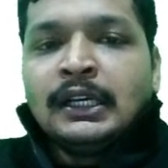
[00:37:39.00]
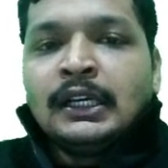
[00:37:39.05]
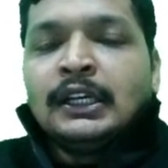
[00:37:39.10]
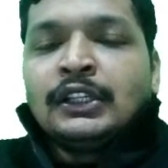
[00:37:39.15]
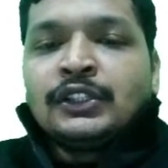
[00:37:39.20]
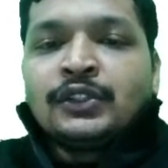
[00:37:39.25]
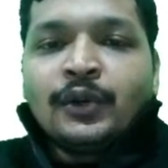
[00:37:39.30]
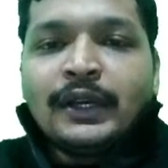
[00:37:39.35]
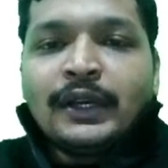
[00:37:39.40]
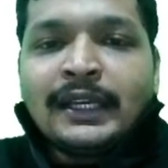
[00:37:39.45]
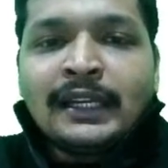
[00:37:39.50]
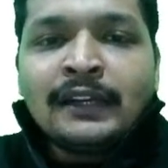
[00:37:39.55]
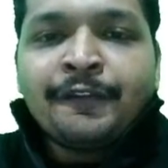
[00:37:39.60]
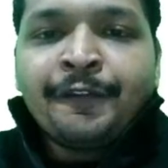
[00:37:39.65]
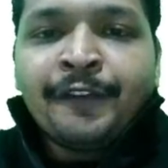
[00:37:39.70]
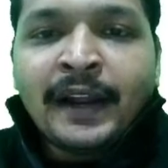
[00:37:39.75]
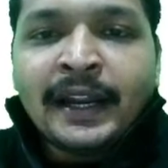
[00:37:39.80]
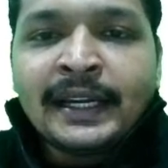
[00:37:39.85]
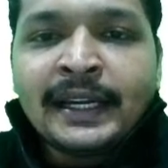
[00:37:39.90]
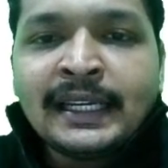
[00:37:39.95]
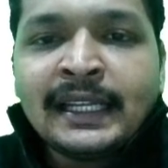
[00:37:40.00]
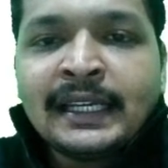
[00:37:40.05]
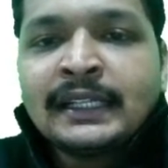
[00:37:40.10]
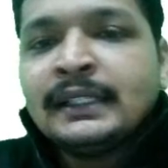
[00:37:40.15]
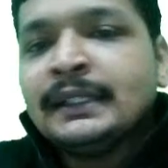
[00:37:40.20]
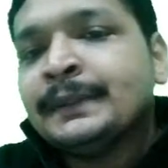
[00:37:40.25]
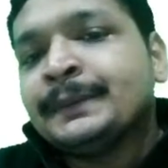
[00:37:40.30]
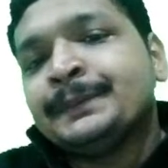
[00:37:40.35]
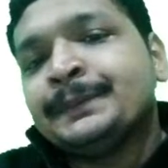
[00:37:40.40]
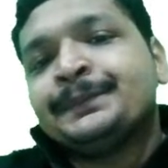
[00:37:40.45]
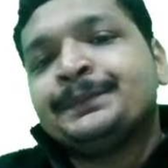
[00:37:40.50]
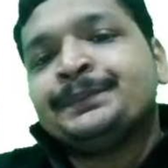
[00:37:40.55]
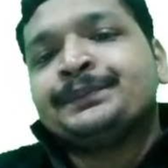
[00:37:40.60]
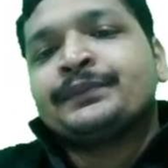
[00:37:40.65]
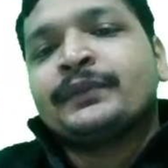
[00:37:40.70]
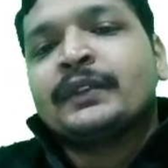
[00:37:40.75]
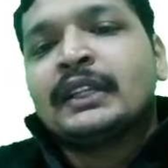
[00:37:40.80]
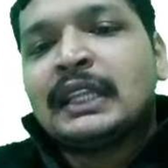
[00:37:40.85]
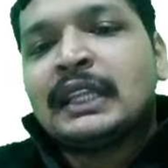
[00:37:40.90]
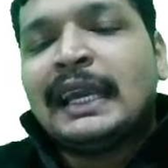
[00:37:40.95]
So in finding
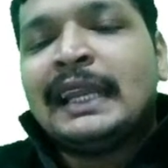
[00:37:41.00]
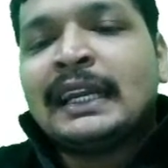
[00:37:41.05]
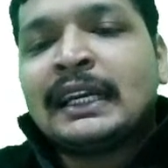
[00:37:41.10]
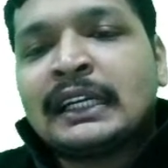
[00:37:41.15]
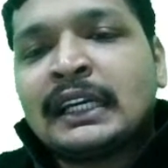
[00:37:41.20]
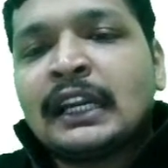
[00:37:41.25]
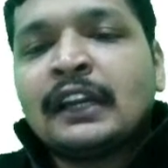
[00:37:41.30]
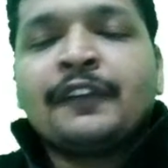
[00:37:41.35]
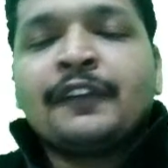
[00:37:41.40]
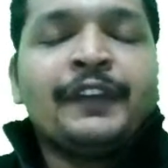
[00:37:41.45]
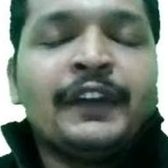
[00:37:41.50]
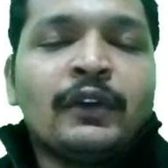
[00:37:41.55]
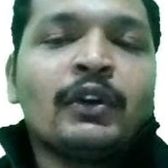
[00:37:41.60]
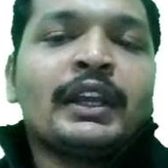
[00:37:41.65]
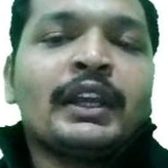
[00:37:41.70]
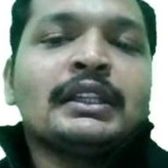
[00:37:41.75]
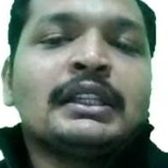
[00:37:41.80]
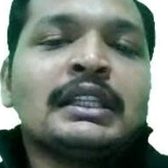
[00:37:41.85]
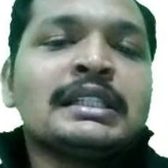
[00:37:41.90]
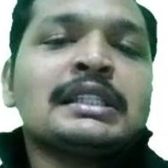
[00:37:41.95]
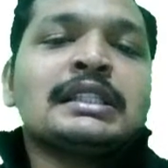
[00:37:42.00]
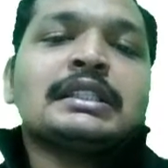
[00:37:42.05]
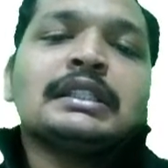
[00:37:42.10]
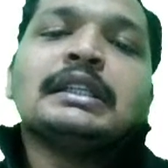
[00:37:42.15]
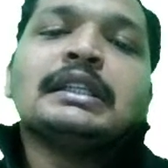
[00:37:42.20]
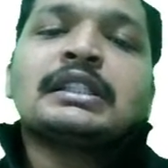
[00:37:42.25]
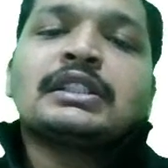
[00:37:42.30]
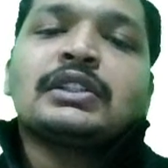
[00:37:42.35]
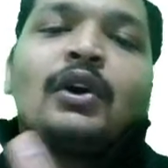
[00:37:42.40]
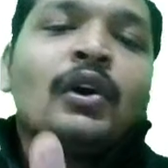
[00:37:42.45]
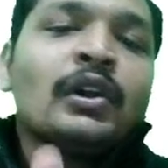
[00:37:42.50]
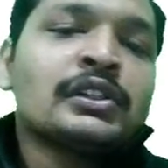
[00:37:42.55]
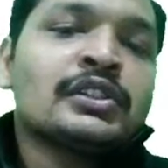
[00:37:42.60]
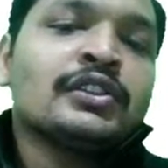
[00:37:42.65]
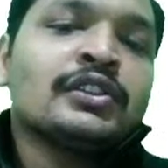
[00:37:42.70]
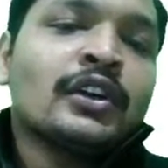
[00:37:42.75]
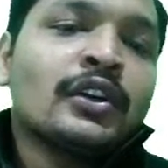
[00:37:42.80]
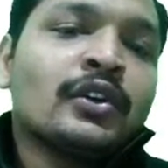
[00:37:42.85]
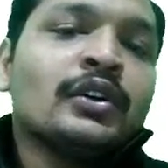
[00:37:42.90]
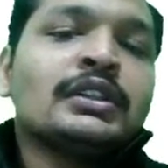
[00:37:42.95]
the electric field, okay, this is
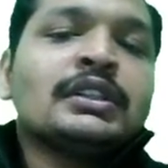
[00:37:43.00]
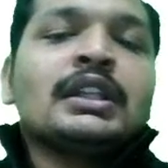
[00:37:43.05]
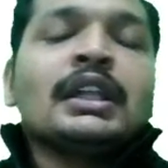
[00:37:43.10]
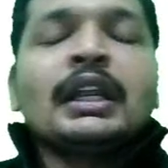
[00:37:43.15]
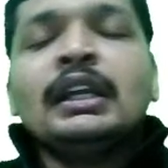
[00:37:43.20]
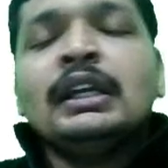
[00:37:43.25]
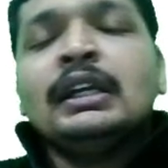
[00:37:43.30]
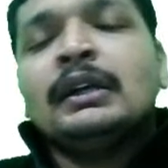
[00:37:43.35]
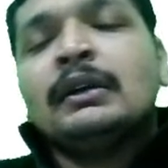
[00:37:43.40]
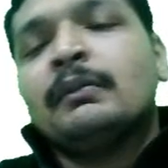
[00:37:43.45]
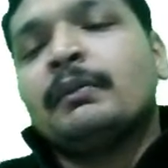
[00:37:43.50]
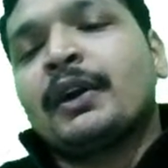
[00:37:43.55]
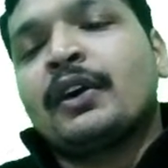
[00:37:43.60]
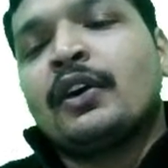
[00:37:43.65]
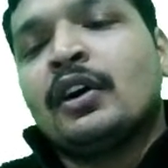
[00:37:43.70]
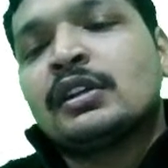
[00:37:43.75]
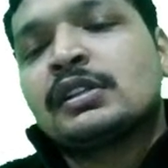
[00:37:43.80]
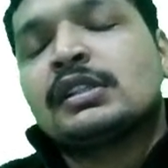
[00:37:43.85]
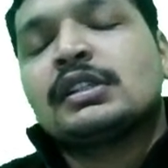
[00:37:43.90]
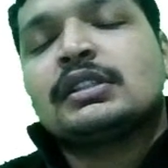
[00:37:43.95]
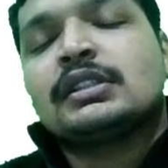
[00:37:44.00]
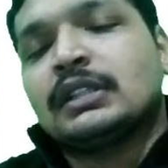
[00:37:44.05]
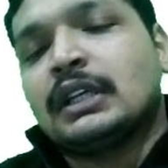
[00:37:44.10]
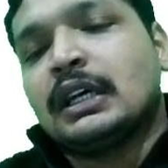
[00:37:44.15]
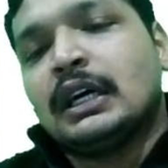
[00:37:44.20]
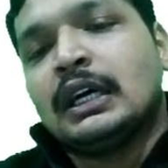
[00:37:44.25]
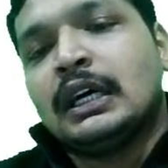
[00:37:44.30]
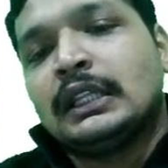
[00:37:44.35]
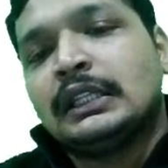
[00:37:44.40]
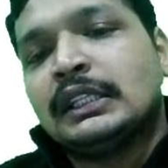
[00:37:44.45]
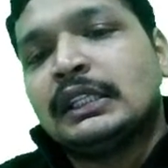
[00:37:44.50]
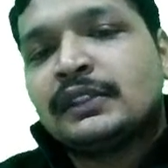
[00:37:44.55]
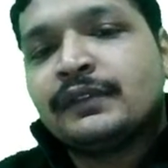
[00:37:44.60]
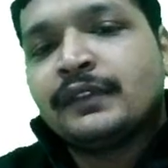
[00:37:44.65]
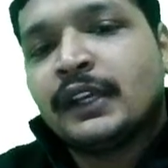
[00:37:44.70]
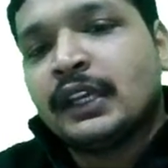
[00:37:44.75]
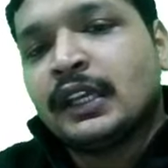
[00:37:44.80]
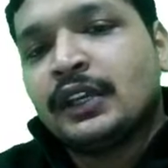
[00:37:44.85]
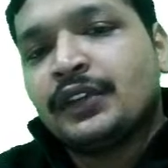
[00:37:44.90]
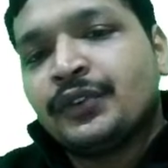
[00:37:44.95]
also a good thing because this
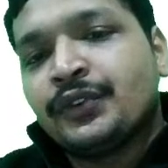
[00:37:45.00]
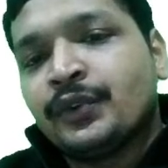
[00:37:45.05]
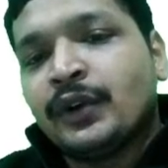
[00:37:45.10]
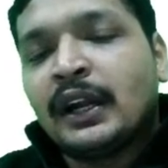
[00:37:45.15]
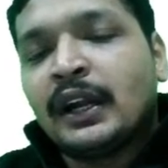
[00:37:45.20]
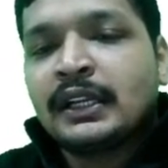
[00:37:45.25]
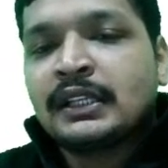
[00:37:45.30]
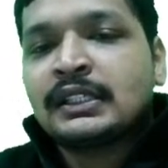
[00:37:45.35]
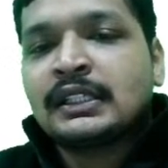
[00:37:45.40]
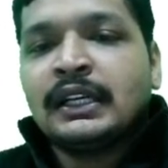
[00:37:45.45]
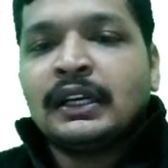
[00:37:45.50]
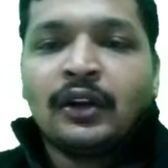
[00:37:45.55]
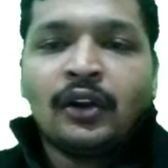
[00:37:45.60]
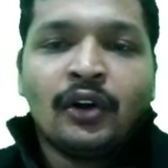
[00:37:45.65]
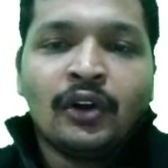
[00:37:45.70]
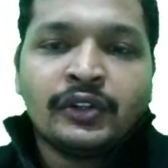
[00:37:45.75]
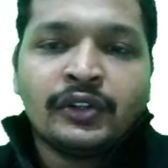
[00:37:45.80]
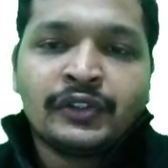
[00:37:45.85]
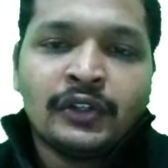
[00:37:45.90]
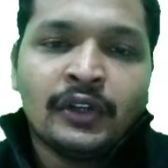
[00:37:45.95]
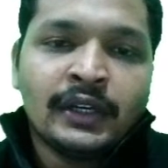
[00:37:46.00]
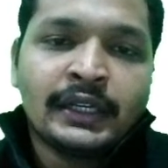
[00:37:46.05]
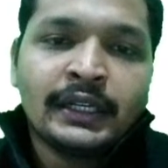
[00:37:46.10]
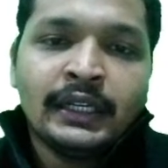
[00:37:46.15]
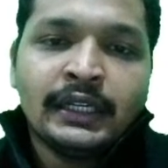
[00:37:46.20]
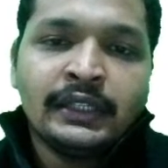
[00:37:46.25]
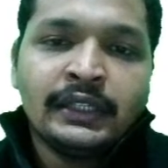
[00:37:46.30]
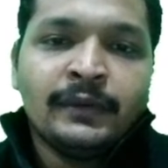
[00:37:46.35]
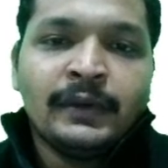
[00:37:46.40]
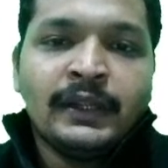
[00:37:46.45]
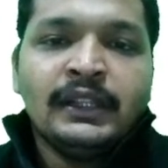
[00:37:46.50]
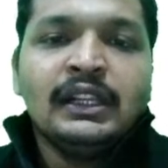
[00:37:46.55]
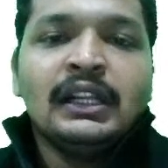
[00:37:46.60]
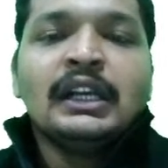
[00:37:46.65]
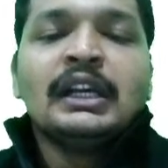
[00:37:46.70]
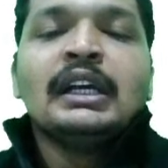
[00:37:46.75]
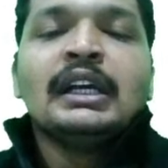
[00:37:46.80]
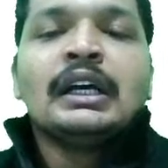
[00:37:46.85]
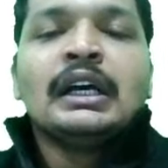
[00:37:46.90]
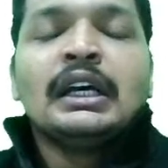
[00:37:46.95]
way you understand Gauss law really well.
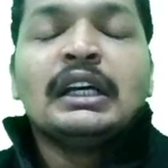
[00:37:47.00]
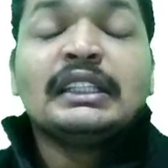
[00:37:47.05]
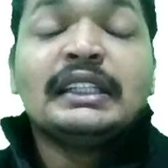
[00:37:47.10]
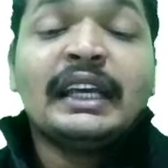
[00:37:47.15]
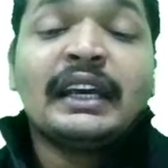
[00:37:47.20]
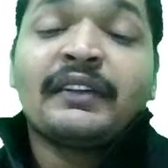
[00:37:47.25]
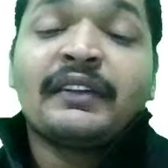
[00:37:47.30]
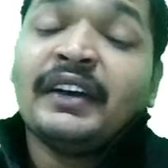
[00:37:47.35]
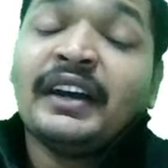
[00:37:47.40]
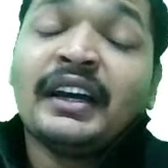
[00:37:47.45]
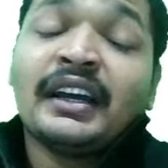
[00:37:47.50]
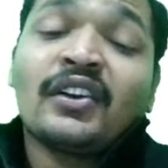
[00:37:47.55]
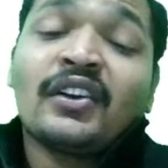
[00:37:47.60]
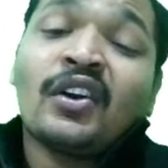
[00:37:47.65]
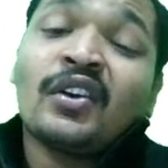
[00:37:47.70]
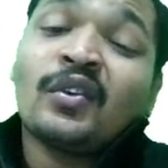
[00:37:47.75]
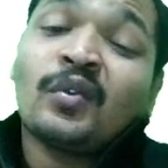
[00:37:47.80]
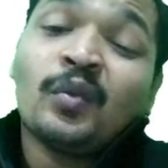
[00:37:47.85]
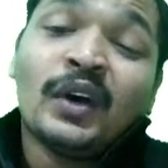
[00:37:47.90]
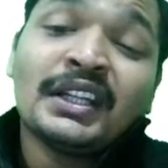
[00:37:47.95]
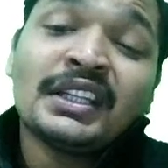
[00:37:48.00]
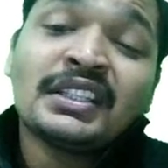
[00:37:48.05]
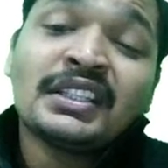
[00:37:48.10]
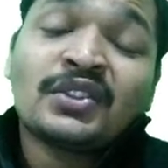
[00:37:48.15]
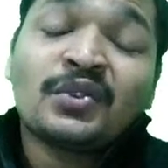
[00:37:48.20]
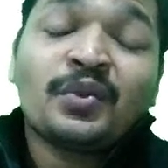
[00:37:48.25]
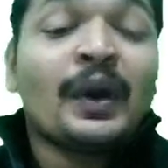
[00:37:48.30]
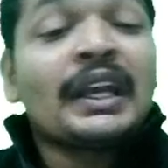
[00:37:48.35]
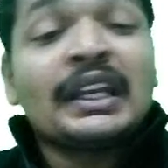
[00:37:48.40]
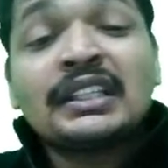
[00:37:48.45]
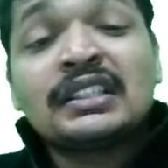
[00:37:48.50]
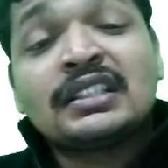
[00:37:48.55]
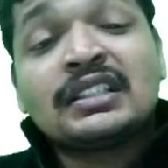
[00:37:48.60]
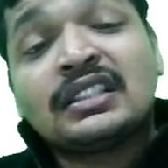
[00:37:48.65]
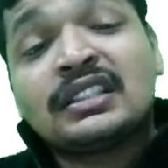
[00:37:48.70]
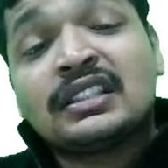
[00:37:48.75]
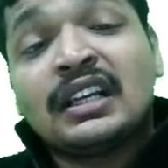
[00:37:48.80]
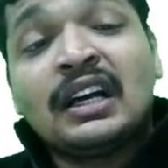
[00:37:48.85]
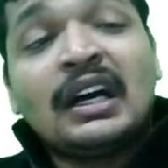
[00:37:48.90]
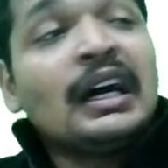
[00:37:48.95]
There were not once, twice
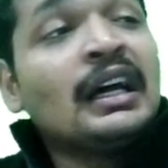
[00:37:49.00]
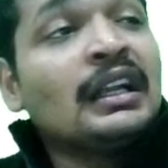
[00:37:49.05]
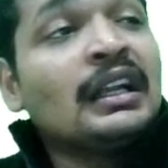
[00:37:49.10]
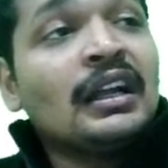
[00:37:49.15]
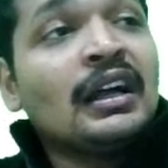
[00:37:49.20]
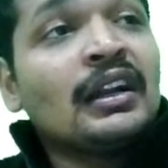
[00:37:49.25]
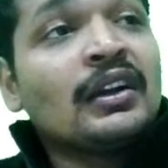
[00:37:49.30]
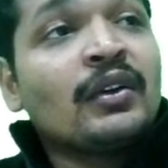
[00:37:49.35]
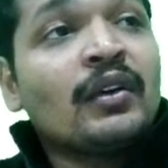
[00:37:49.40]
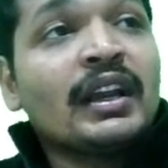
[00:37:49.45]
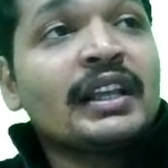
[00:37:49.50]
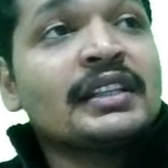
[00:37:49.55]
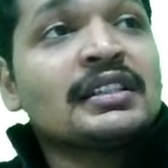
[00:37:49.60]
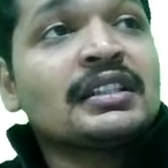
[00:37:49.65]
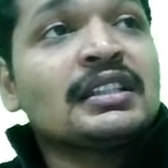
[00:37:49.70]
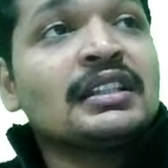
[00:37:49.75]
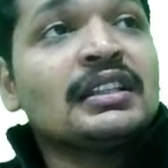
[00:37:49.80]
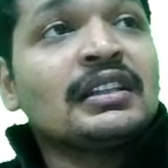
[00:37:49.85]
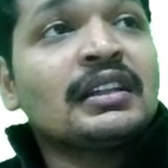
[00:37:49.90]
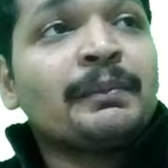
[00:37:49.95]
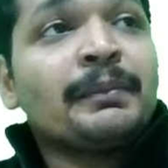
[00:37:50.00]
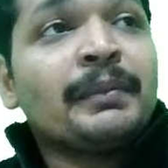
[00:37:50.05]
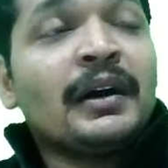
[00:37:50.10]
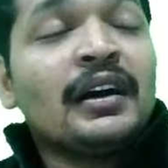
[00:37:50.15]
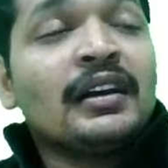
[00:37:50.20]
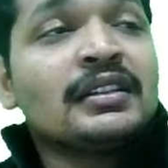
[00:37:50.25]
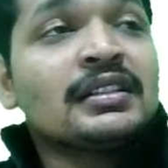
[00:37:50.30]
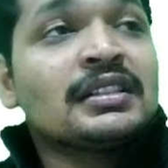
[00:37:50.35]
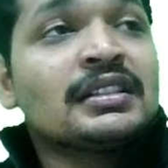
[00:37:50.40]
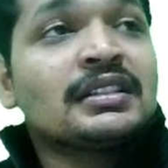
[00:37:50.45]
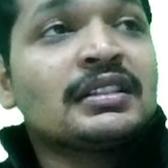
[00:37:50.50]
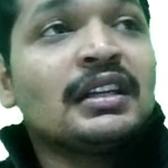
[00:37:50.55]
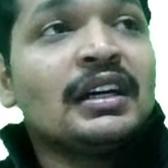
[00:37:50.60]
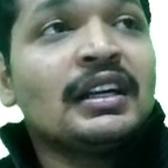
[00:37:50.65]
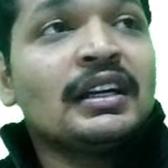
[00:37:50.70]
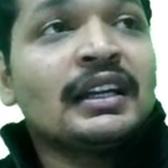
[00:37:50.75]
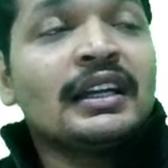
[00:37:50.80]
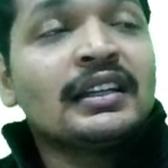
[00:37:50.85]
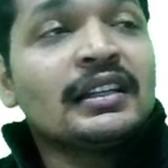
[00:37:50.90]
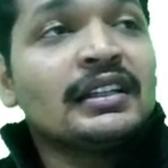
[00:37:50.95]
in the past
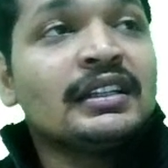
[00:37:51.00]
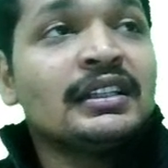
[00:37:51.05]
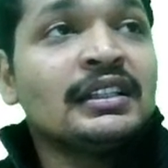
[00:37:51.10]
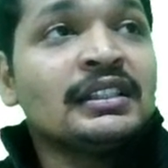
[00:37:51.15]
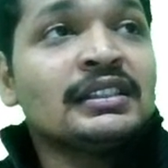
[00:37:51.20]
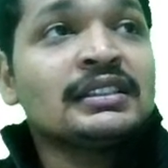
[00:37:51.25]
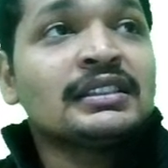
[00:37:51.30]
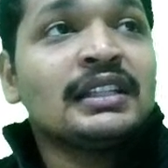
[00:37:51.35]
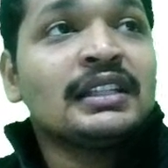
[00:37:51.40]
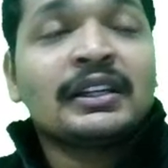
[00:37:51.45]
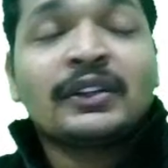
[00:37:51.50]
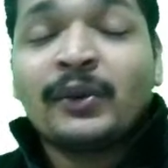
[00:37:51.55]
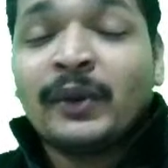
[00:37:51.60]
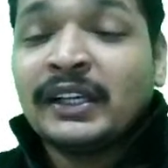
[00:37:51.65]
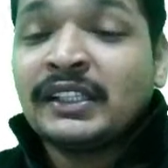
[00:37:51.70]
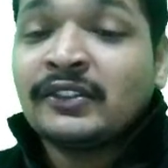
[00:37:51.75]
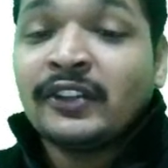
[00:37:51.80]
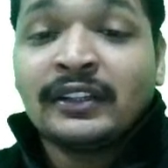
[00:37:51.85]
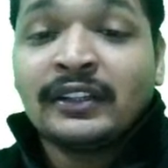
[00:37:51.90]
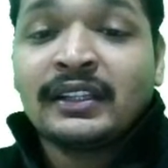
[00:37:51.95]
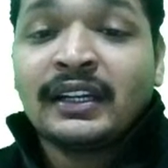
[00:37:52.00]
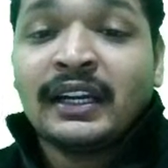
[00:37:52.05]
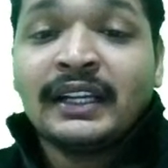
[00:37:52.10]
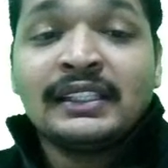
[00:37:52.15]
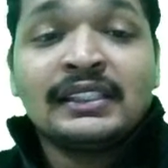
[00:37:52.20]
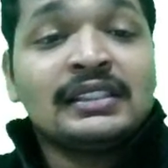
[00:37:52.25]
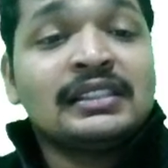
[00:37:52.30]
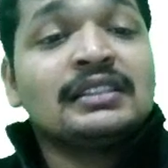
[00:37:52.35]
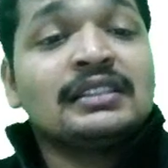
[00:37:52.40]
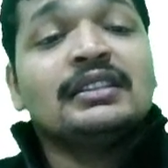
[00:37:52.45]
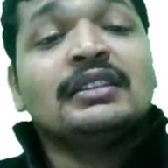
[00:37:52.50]
10 years, like twice or thrice